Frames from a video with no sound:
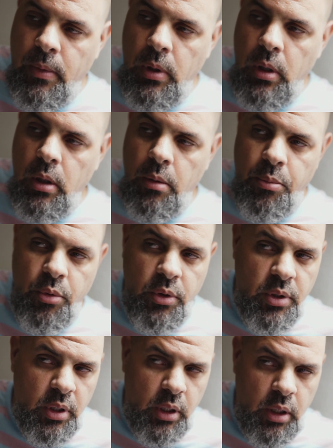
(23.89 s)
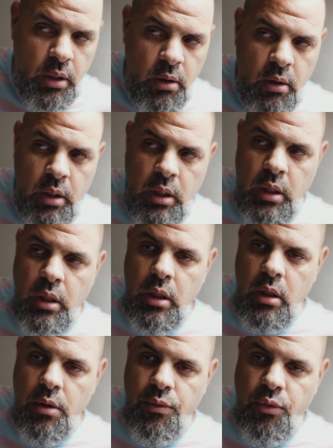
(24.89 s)
particularly
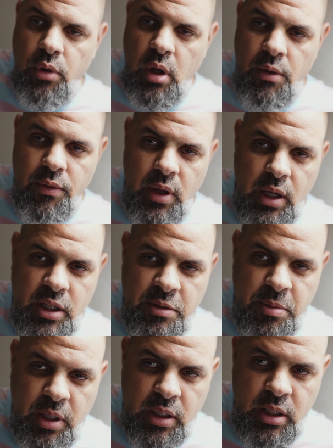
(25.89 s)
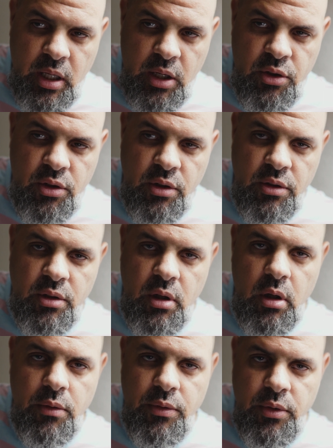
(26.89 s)
if you have expectations
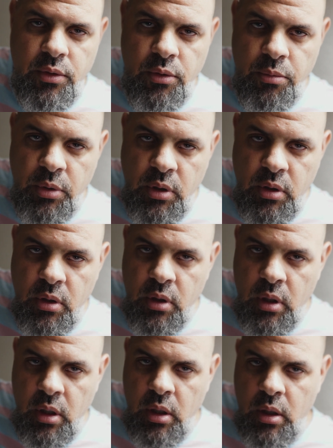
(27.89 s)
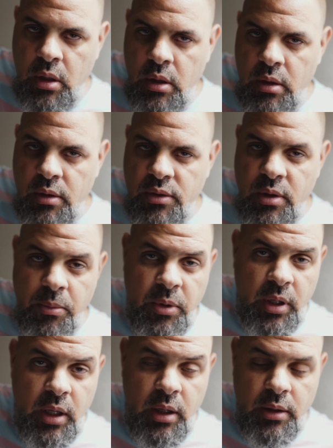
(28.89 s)
of it to be
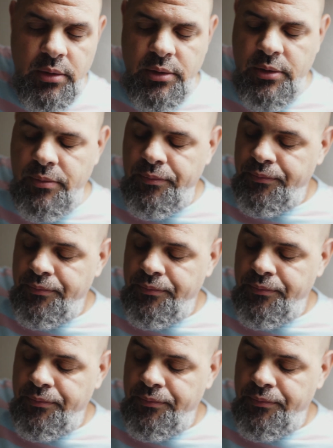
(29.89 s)
something else.